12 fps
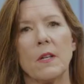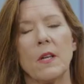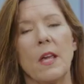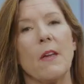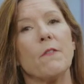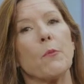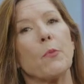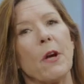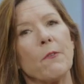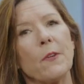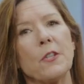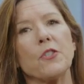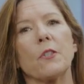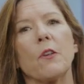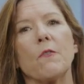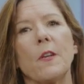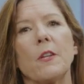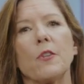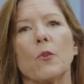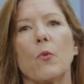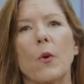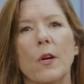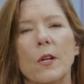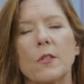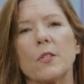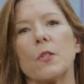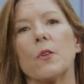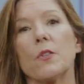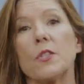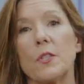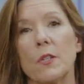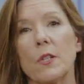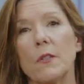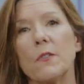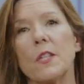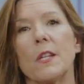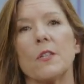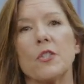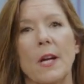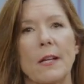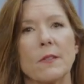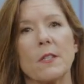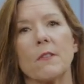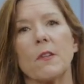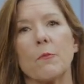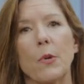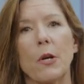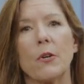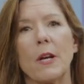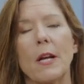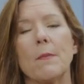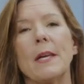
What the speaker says: If a preferential offender works or serves in a child-serving program,